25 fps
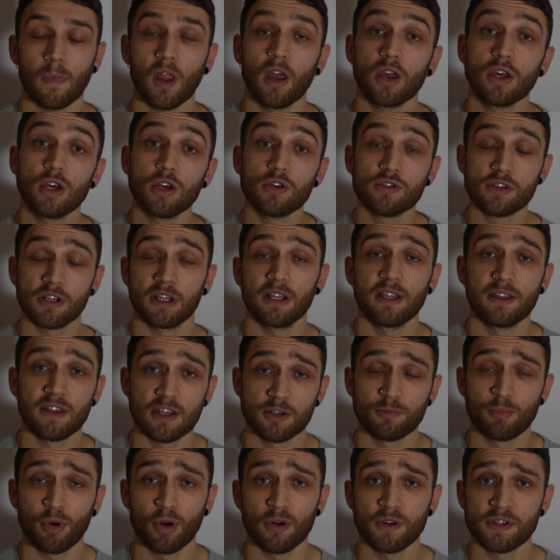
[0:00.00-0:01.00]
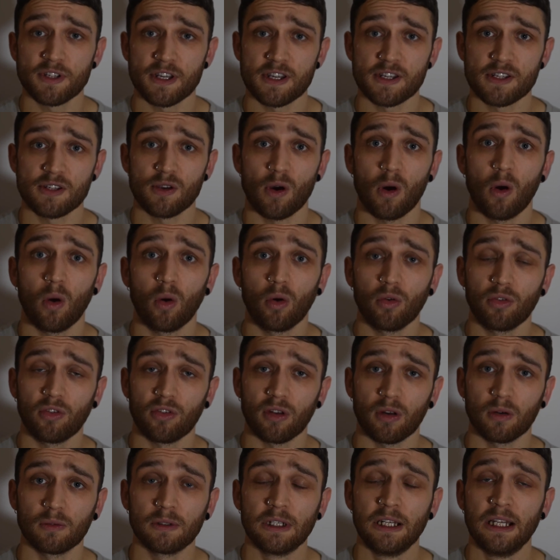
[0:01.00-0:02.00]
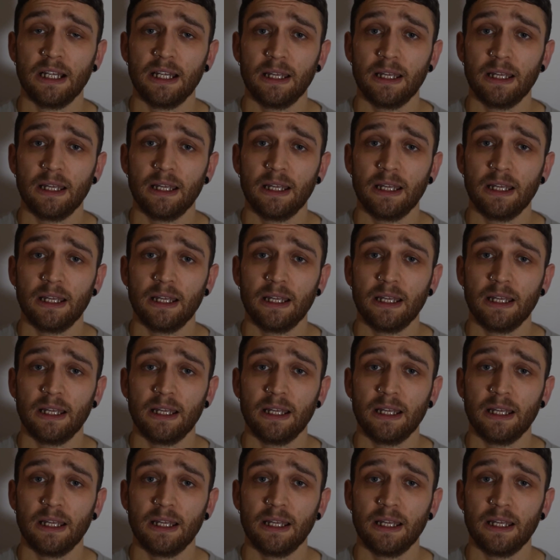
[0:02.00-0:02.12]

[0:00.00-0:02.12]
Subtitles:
Usually this process also